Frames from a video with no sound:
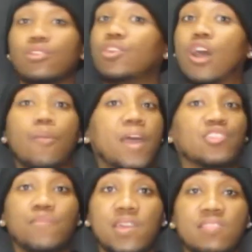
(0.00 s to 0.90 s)
go on
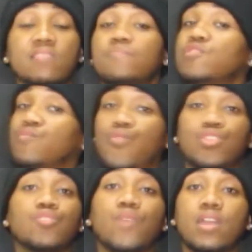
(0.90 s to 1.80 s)
about your business. I'm just
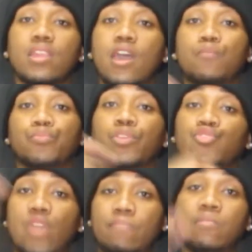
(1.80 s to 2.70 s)
warning you right now. Drop